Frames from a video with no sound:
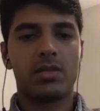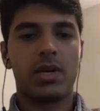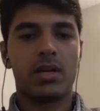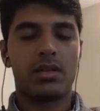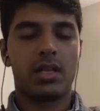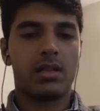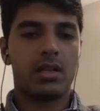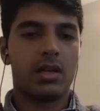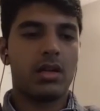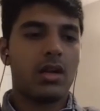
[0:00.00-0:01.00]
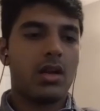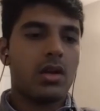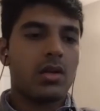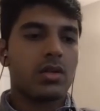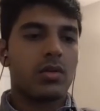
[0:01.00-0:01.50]
much better than the
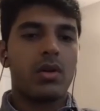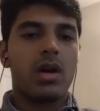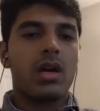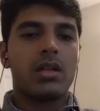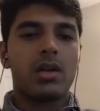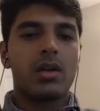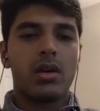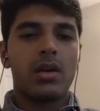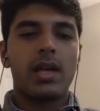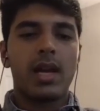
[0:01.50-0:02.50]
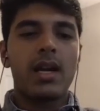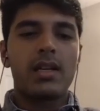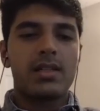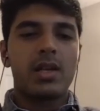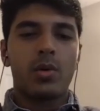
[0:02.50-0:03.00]
So
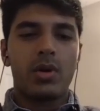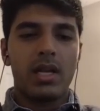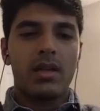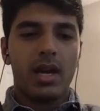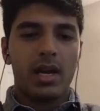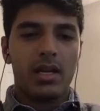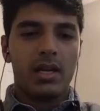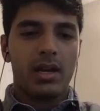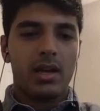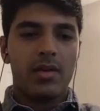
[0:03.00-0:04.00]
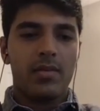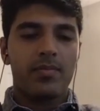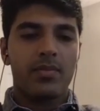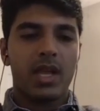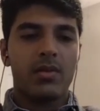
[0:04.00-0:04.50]
grade is the only criteria,
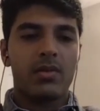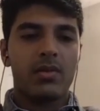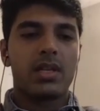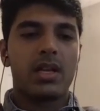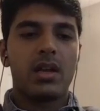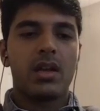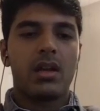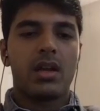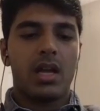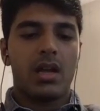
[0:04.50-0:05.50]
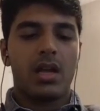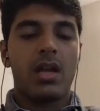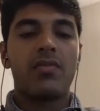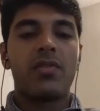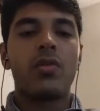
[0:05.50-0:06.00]
I would say,
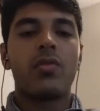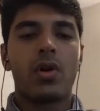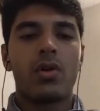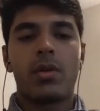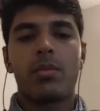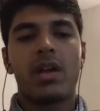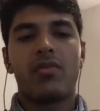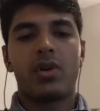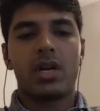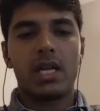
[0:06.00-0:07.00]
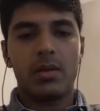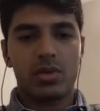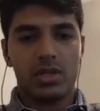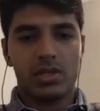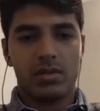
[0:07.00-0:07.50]
if you want to apply for a TA
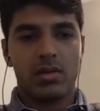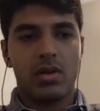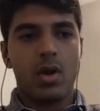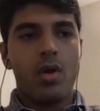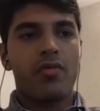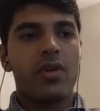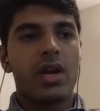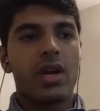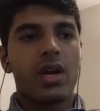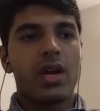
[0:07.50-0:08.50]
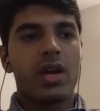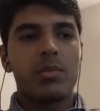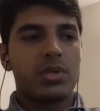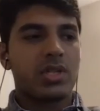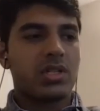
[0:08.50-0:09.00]
position. For an RA
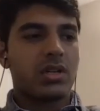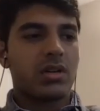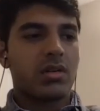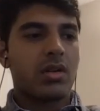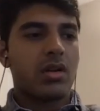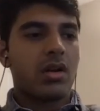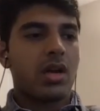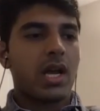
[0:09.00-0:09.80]
position,